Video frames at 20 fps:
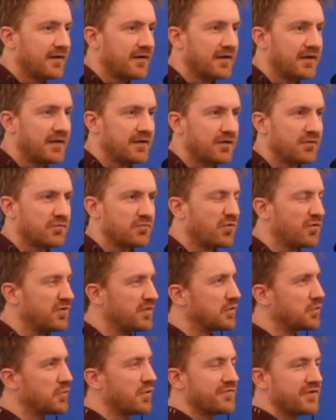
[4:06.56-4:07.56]
eh, what
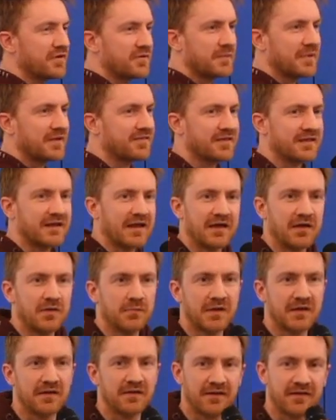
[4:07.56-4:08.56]
the equivalent be today? It'd
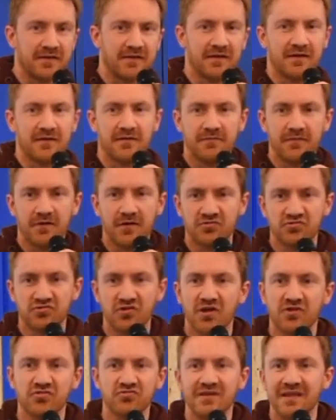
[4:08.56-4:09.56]
be like a, a,
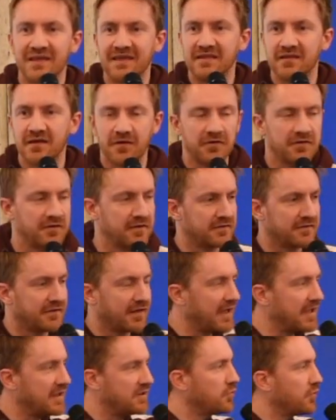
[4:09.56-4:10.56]
church leader and an aid